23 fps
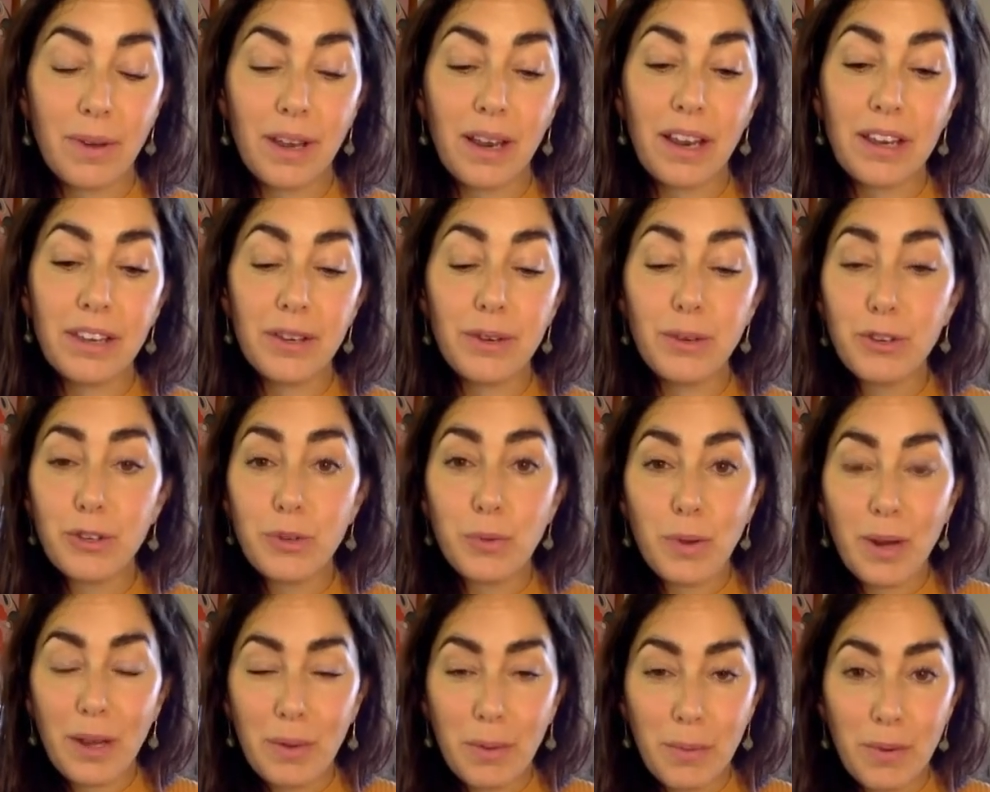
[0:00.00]

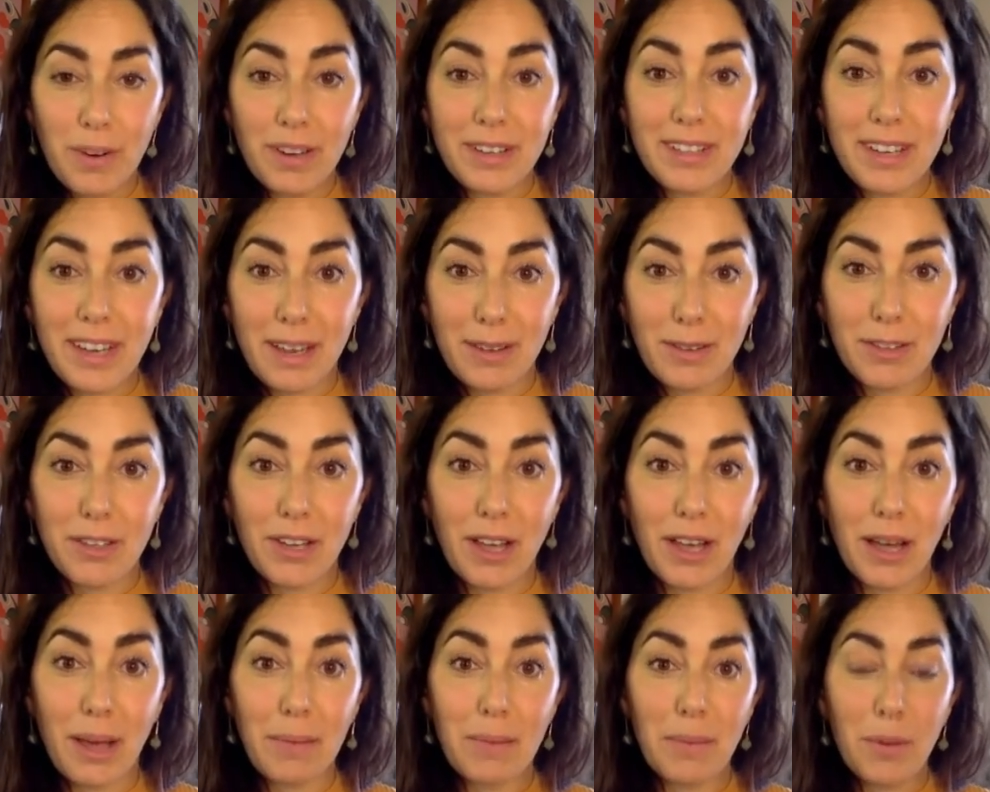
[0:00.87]
Usually when we're in
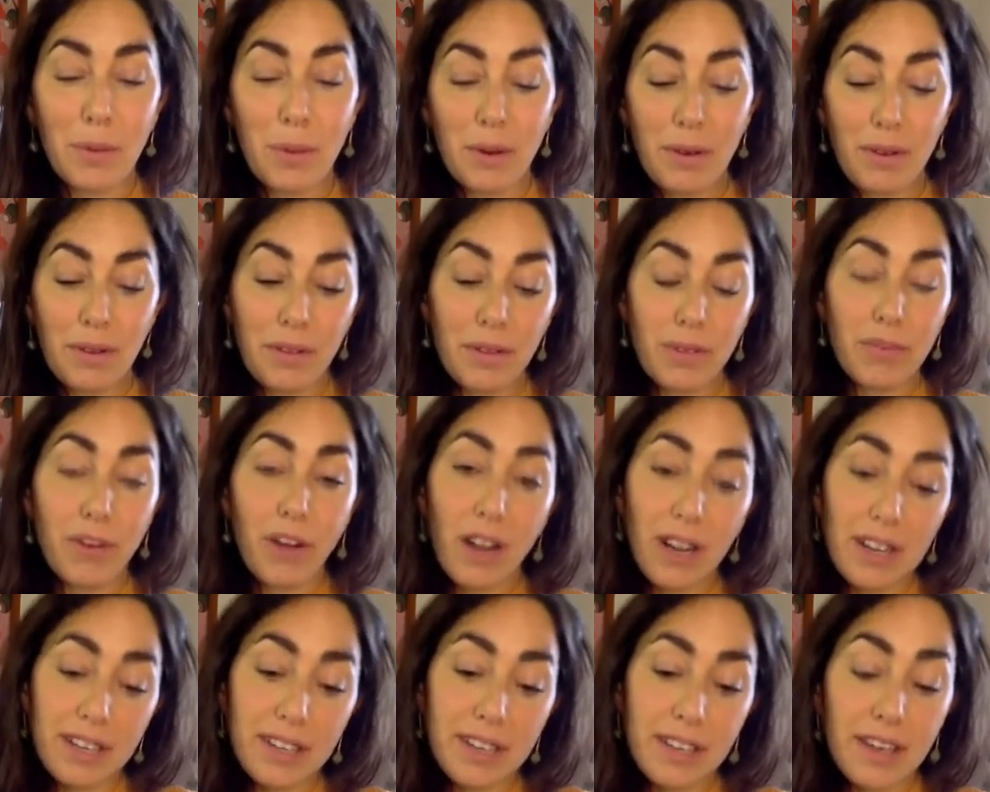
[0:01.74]
downtime, we're either
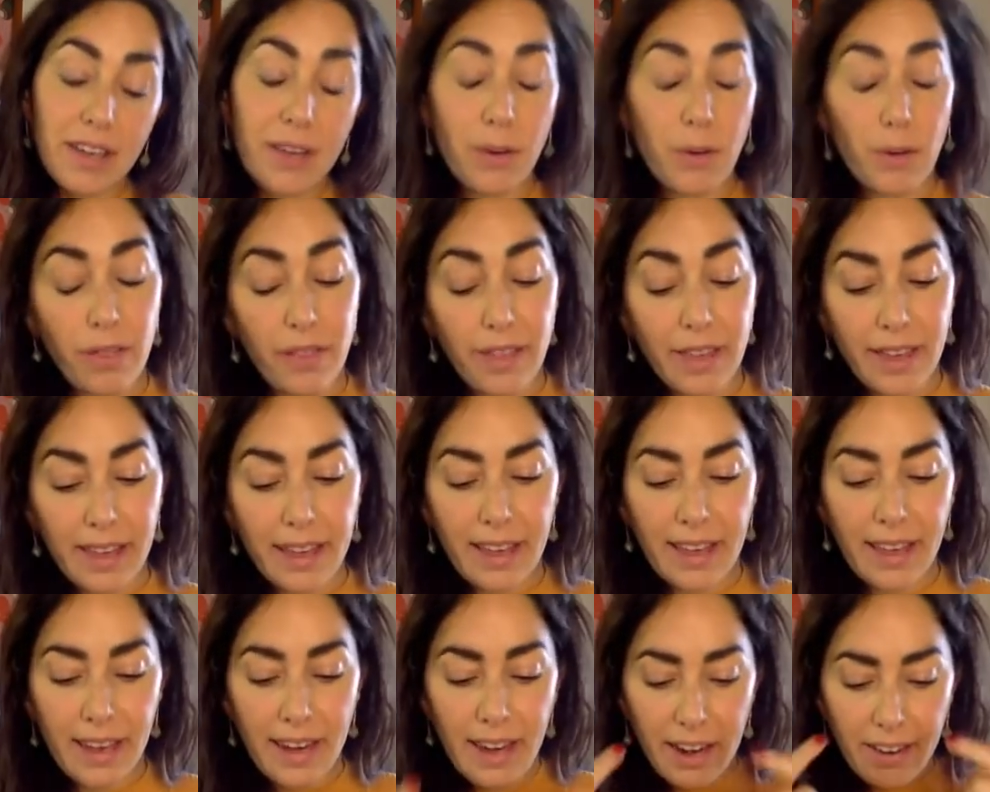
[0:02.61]
writing or
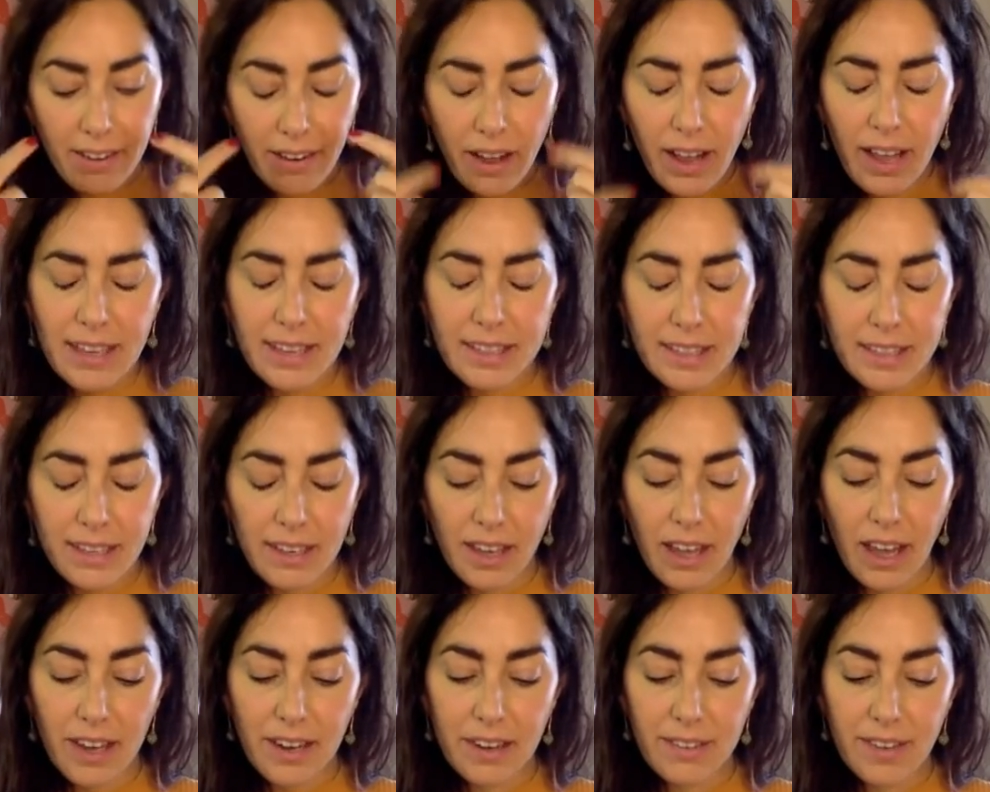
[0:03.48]
thinking and our eyes
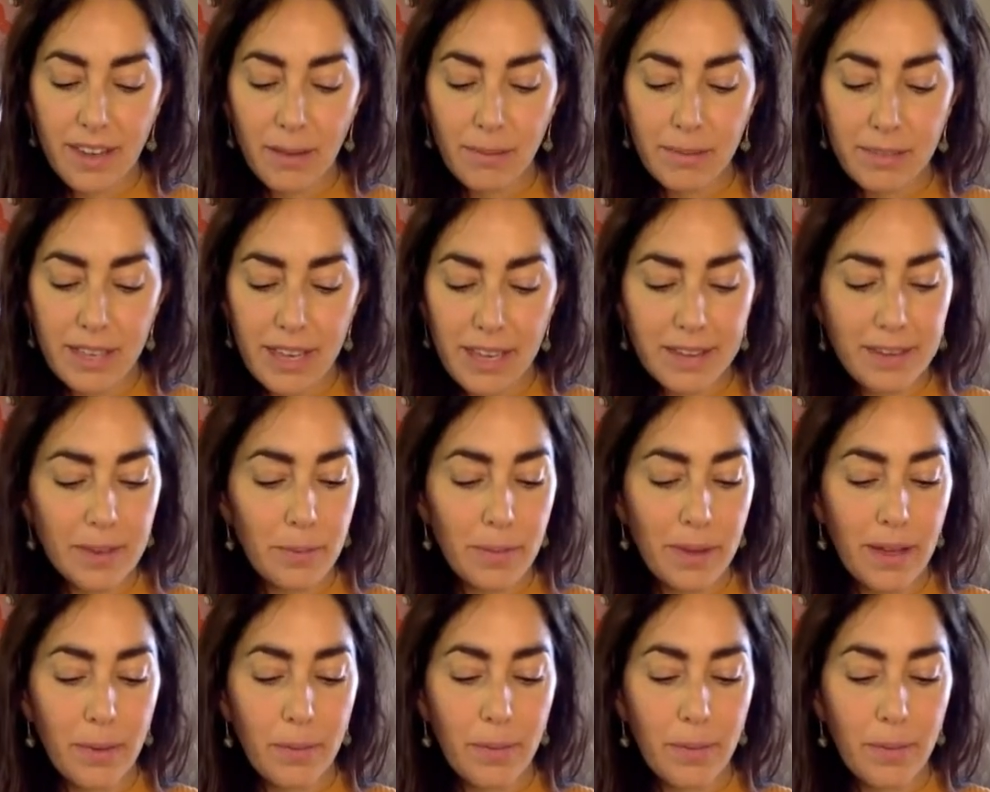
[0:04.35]
kind of come down a bit.